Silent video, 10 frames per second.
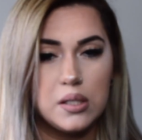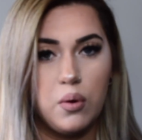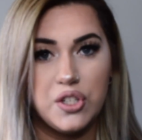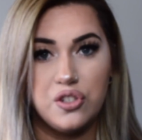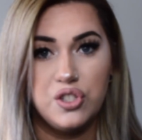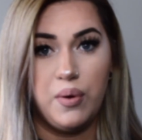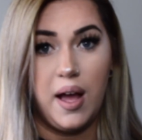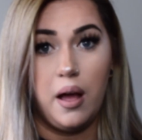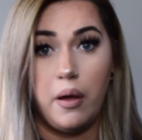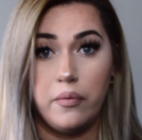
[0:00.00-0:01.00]
Questions you
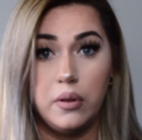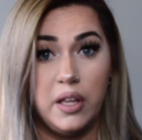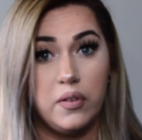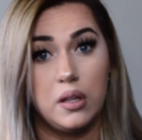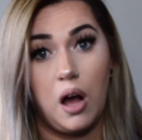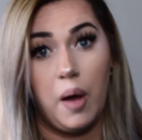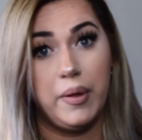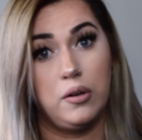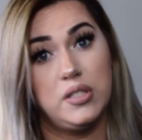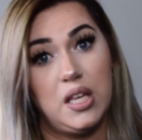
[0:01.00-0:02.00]
have, leave in the
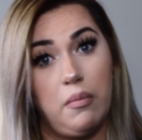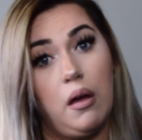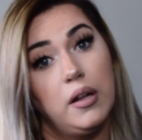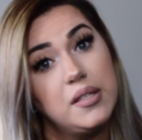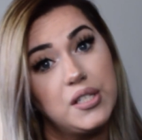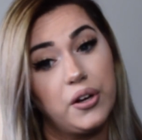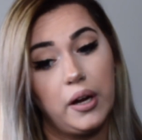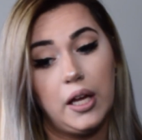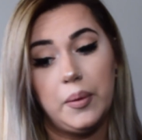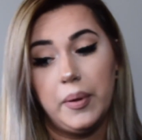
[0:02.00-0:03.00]
comment or DM me on
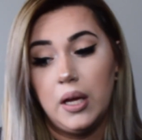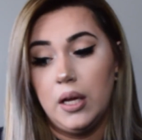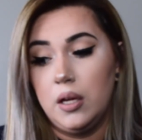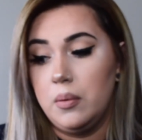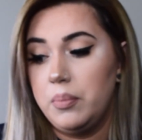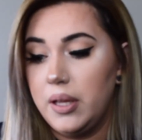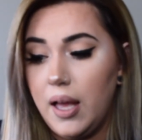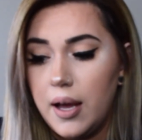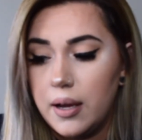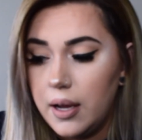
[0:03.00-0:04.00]
Instagram. But
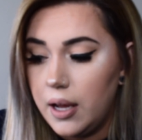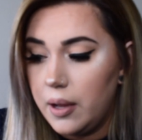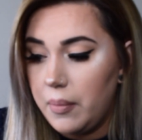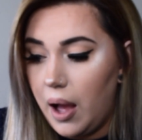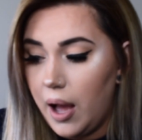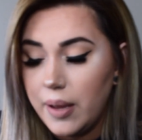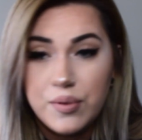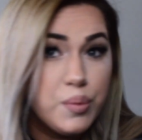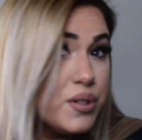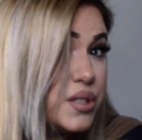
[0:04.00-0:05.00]
yeah, I'm
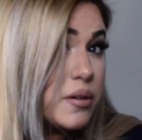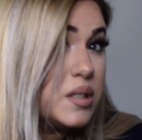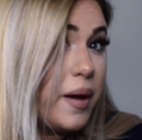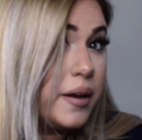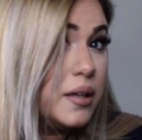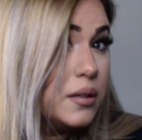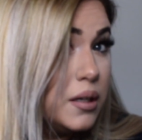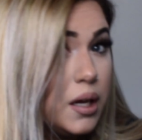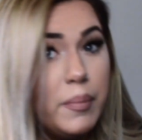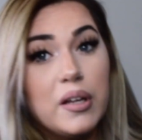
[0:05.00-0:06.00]
super stoked about it.
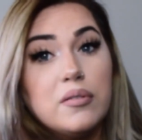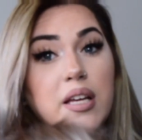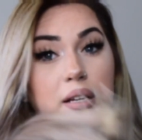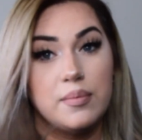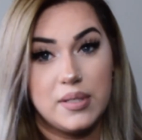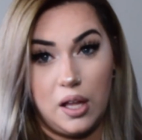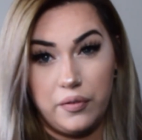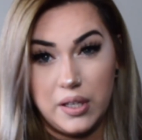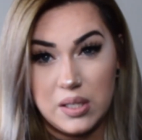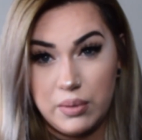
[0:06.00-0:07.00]
I'm gonna go take some
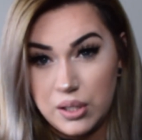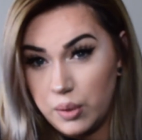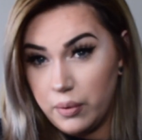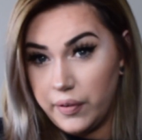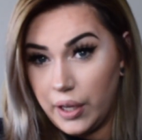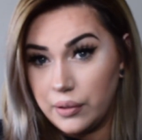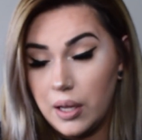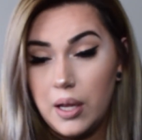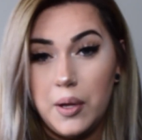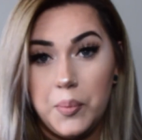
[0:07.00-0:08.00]
selfies and be super
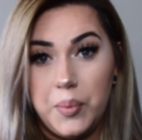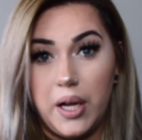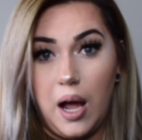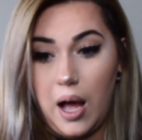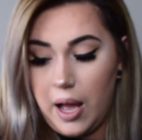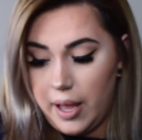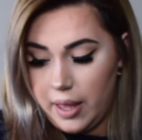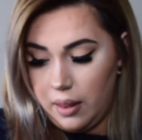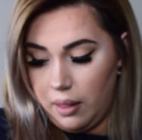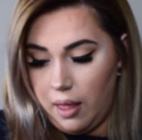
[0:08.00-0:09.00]
vain, but
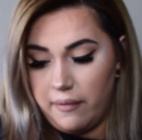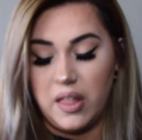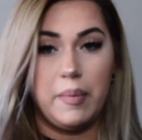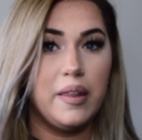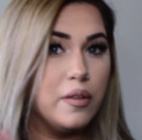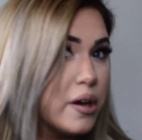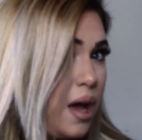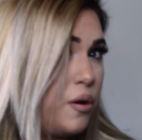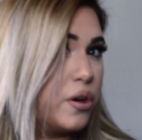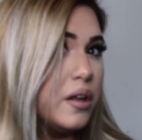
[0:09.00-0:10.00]
I love them. And look
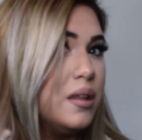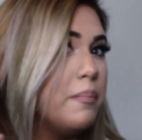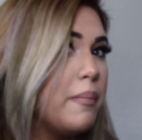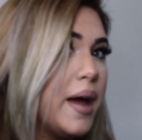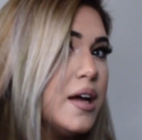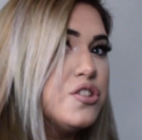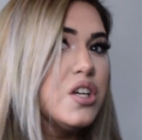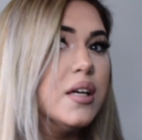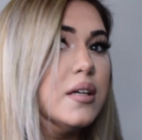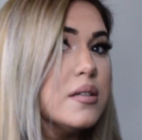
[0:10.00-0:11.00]
how good the match
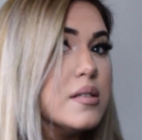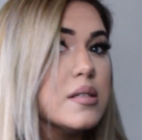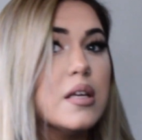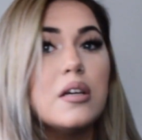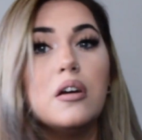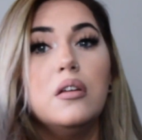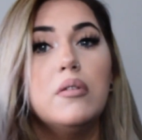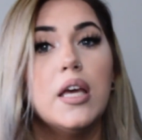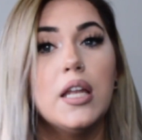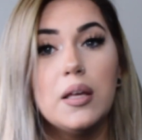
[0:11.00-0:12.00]
is. Like, are you
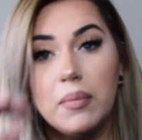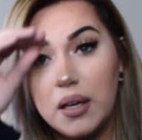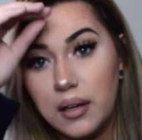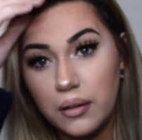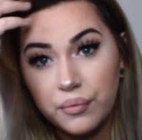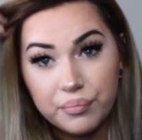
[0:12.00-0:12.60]
kidding me?